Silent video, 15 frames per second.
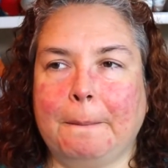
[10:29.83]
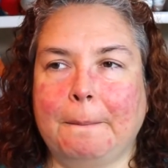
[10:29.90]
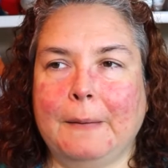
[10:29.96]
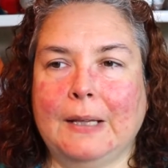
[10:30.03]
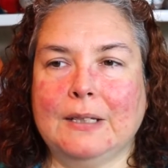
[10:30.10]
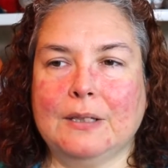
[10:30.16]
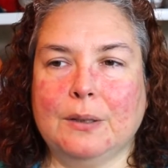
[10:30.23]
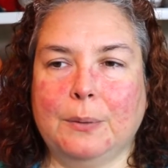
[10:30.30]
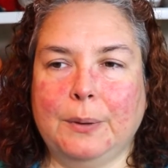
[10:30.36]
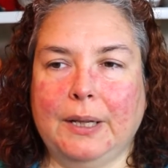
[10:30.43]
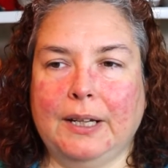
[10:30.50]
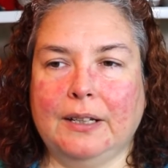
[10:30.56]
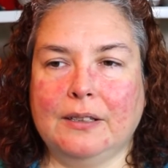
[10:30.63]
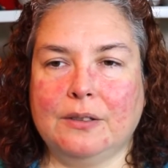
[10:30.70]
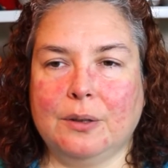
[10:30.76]
And so we
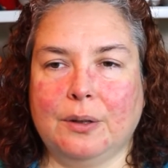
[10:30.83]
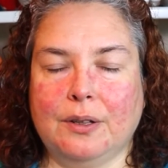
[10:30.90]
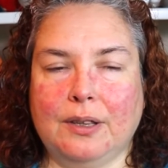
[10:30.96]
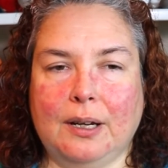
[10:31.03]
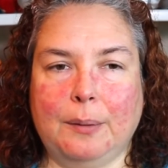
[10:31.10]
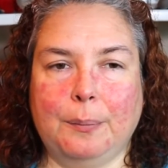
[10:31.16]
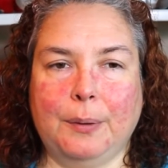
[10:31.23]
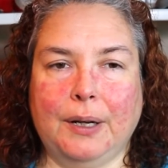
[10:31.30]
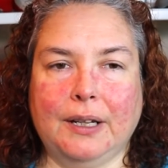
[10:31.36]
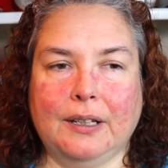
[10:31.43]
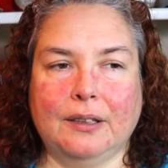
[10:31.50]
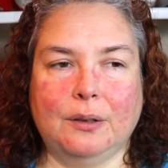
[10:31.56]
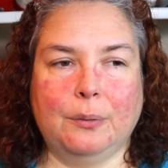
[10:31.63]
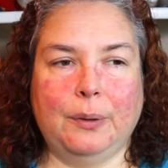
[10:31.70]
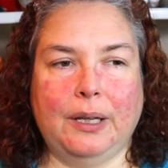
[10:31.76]
had sort of that break
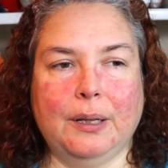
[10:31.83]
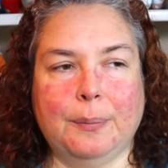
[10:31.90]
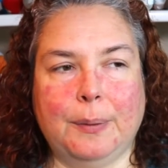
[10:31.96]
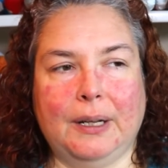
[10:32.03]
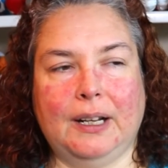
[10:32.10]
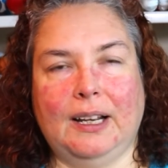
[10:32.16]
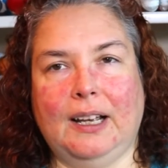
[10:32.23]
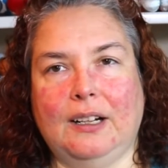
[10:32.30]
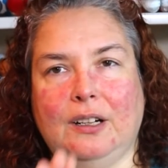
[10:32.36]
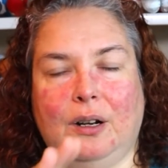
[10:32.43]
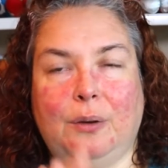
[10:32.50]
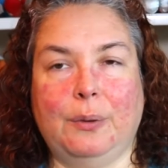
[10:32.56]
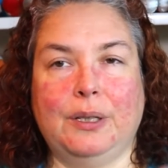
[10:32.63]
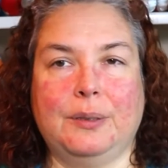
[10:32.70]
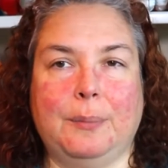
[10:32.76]
in the week, but I had to
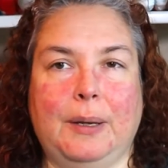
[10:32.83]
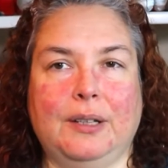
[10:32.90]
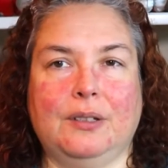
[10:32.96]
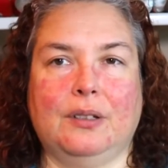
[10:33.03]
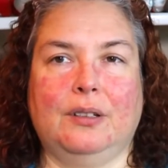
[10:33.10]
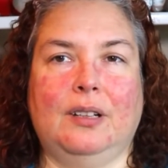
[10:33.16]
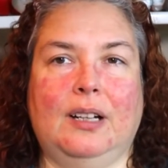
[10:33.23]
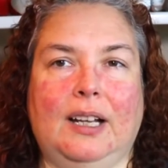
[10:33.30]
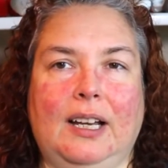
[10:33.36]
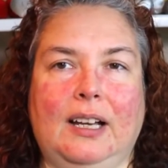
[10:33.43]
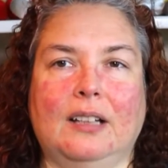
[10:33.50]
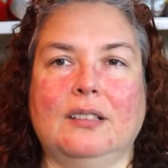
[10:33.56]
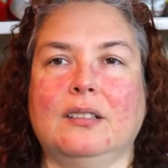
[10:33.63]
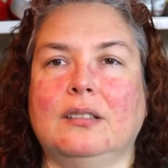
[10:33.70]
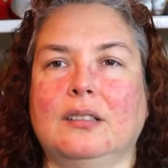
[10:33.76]
always make sure that I
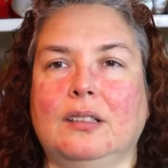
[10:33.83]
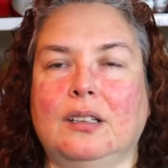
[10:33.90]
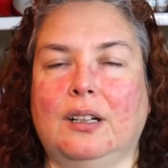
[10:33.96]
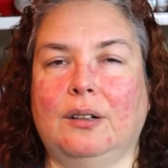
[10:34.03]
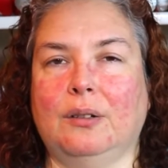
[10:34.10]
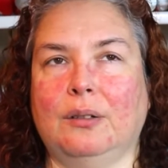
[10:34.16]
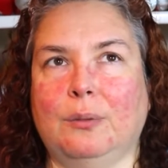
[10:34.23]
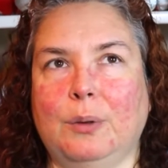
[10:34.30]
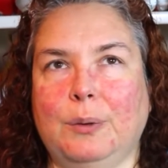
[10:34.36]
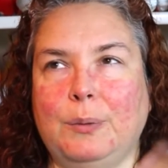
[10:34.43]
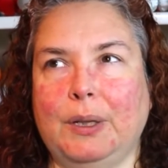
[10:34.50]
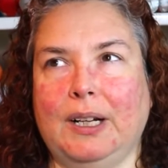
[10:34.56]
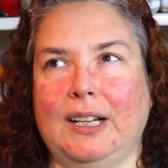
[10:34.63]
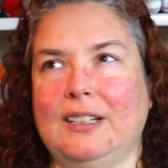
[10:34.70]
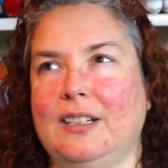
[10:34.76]
had, you know, well,
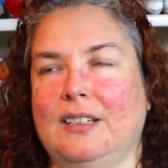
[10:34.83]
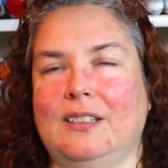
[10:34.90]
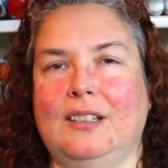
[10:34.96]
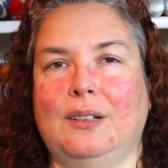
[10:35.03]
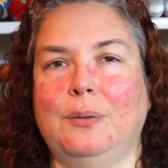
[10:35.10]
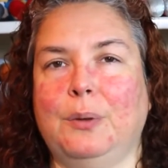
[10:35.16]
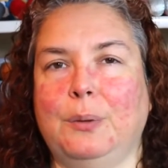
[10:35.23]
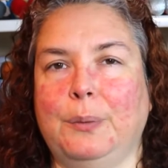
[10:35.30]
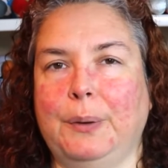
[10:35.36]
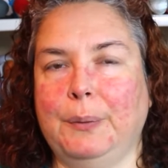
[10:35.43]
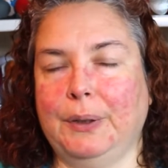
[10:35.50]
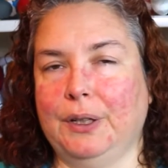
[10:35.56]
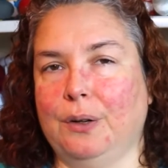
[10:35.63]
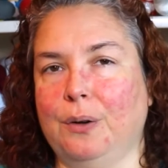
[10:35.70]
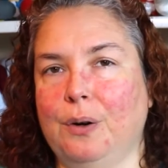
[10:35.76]
what I just did when we
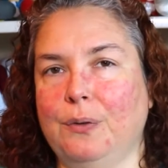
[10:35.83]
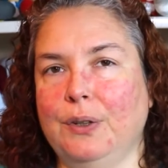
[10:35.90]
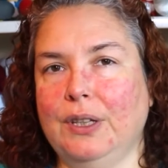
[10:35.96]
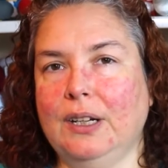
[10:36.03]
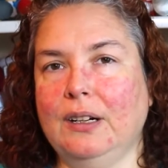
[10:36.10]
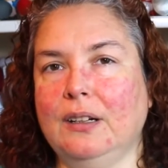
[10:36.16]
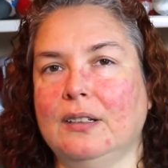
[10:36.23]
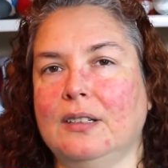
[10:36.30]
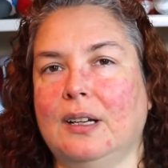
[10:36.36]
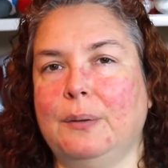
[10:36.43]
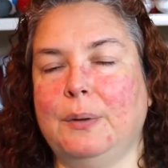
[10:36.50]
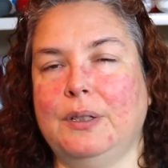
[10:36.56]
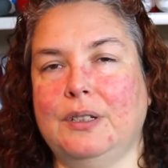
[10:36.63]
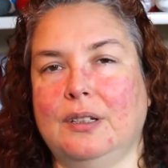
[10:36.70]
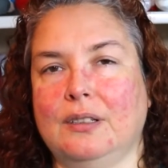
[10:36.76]
would go over there is I
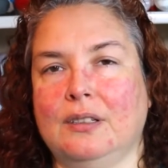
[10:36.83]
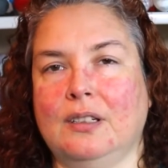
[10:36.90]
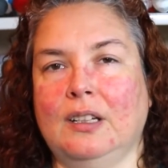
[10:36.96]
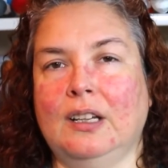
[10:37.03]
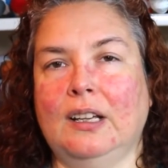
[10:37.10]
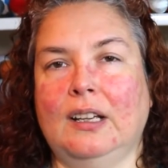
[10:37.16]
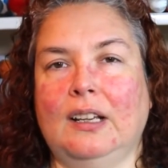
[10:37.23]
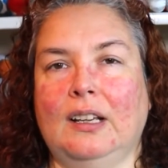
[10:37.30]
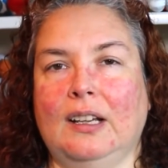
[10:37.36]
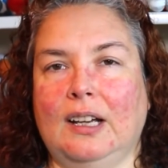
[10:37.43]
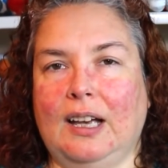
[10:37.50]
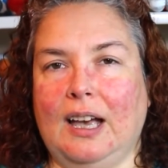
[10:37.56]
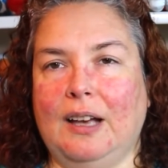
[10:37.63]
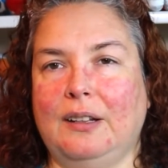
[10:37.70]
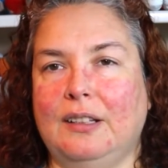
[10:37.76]
would just,
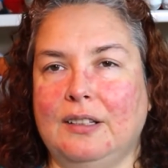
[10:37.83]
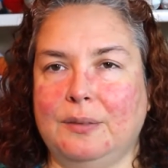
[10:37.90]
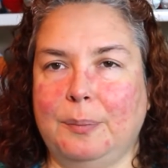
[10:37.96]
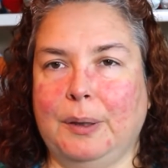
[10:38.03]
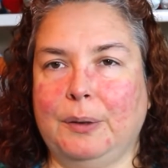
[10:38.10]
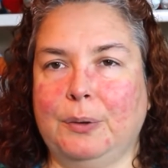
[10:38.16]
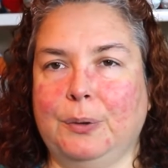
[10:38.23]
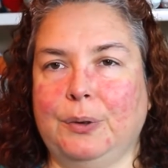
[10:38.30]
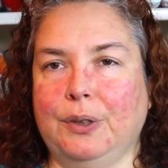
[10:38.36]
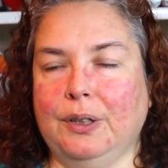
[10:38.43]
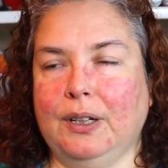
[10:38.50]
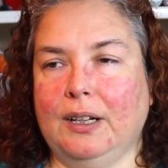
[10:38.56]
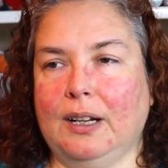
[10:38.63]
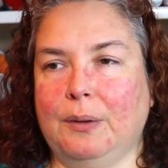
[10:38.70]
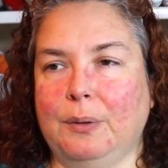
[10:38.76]
I had this big cooler
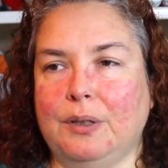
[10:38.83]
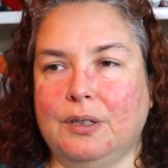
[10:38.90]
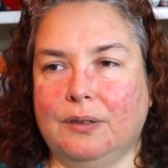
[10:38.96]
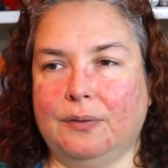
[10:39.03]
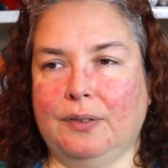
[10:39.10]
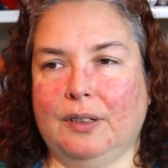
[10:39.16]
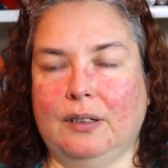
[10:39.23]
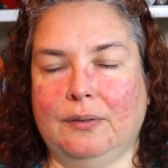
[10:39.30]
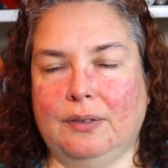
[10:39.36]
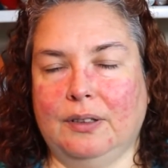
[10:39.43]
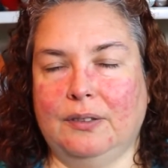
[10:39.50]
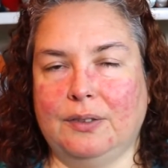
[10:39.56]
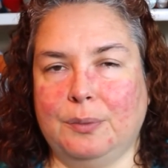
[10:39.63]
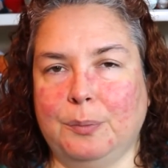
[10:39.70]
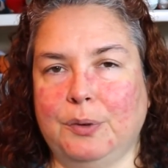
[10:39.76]
and I would just fill it full
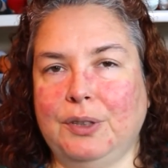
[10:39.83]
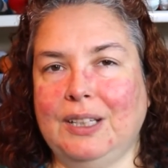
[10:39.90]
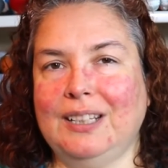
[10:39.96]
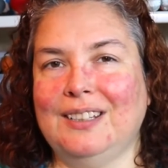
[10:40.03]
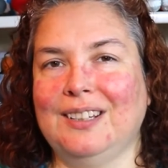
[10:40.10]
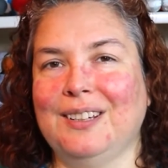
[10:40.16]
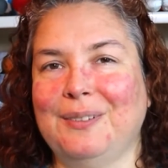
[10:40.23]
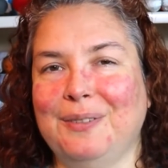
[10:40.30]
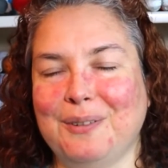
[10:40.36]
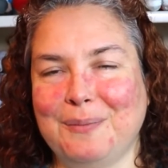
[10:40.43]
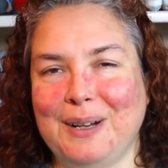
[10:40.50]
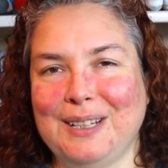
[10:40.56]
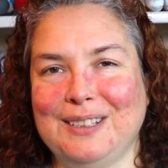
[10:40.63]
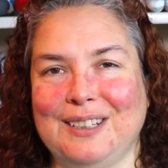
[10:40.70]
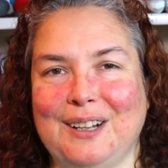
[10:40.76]
of smoothies for
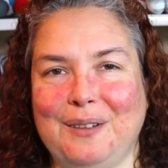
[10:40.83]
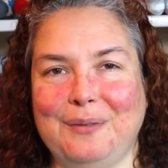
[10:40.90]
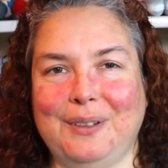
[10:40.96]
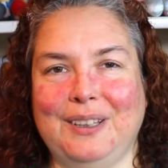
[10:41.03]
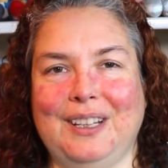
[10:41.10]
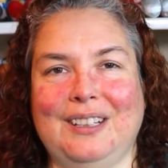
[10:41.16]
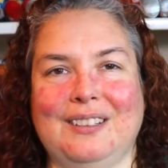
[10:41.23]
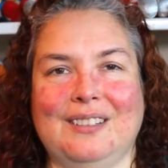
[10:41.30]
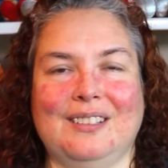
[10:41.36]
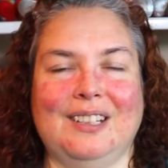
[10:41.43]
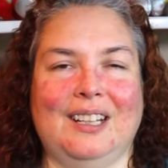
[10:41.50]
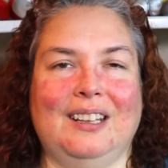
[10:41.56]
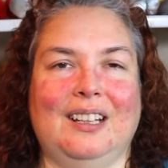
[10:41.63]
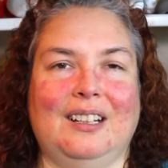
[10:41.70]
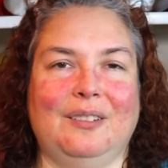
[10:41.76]
myself, and then,
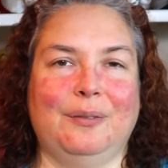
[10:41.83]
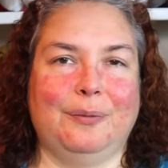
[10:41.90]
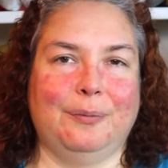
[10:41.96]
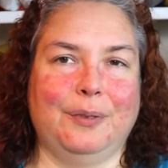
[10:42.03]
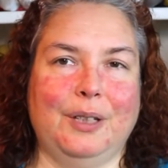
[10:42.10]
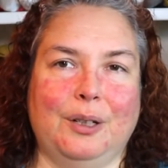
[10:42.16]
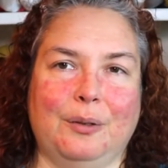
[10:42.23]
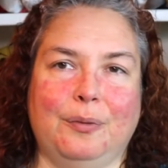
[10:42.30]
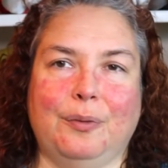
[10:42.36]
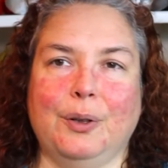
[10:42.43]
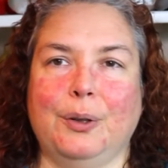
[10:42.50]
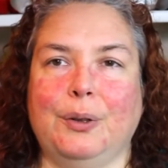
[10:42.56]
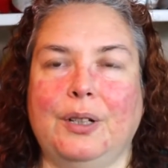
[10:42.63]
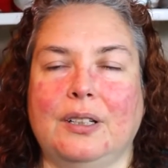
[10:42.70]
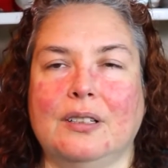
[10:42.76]
and then, you know,
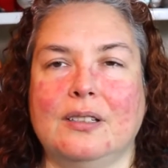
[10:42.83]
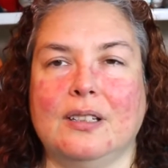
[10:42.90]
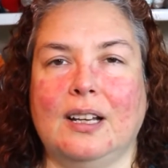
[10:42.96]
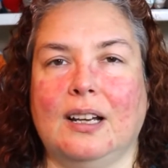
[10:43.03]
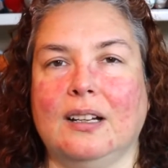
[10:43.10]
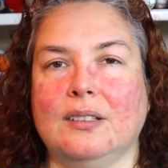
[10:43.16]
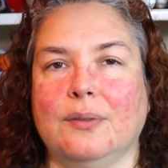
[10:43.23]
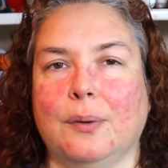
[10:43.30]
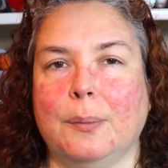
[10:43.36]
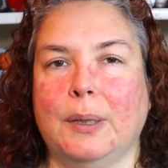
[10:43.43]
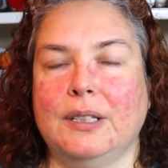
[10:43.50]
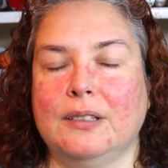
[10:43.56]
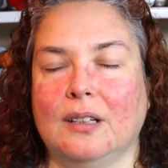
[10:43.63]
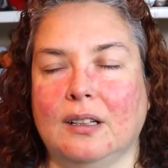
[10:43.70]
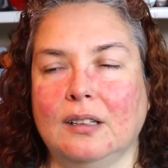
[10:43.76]
fruit and snacks for
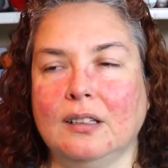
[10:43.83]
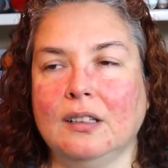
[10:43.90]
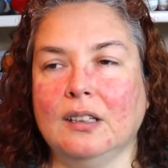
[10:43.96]
my son,